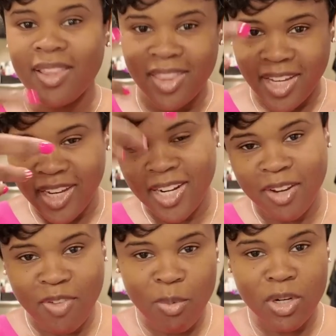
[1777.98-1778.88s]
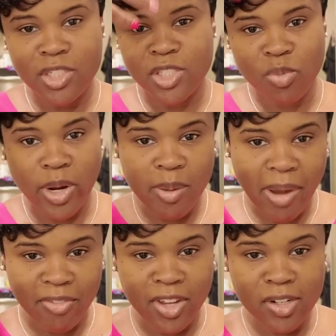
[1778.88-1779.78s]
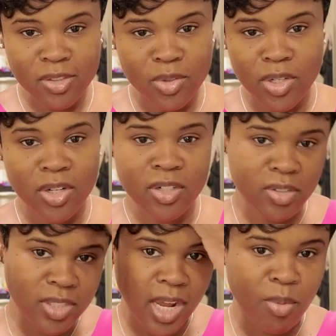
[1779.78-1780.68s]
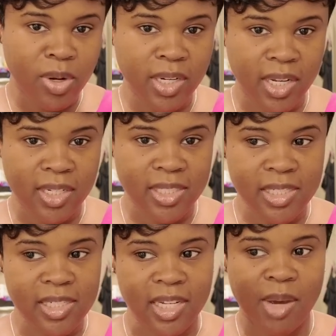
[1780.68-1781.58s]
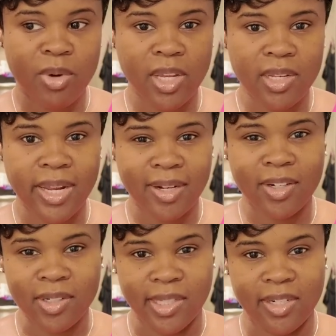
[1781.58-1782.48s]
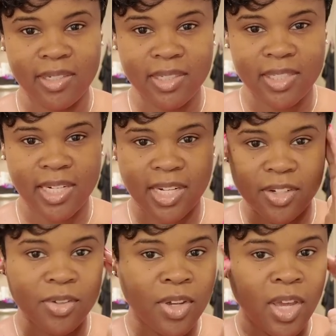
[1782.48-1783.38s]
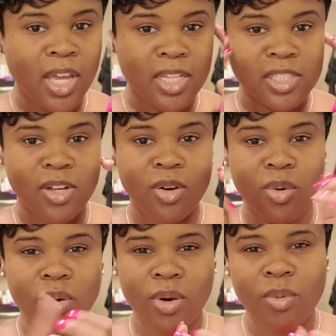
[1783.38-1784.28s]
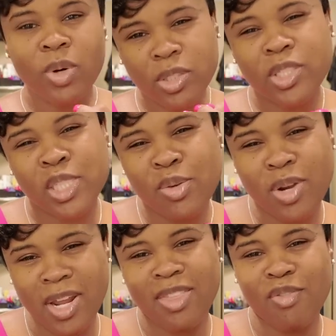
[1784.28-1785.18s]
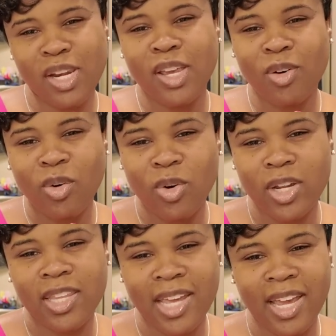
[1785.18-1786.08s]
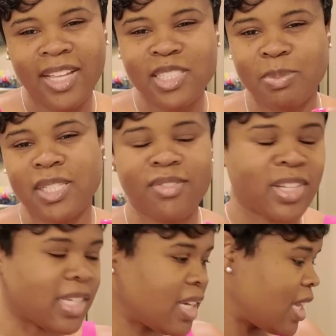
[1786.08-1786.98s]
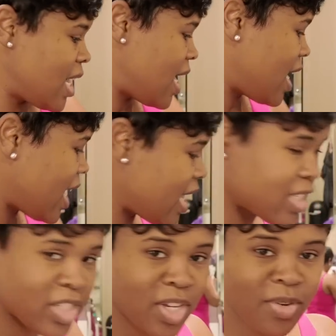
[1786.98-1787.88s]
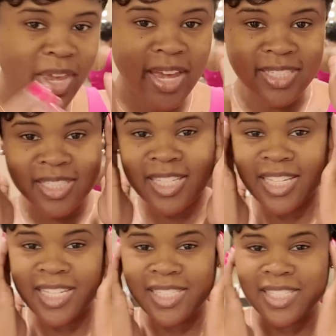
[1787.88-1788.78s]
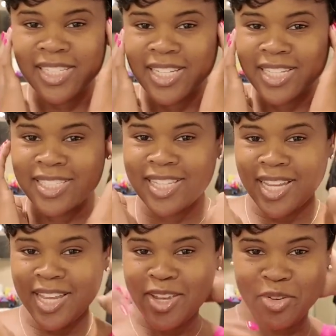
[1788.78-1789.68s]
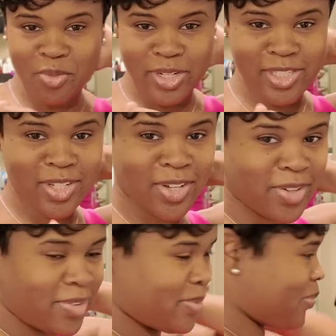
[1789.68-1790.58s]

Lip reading: then if I would have just ran my fingers through the curls, I wouldn't get this look. I would get that curlier look that I do. So we'll just do another video on that specifically. And so yes, this is the end result.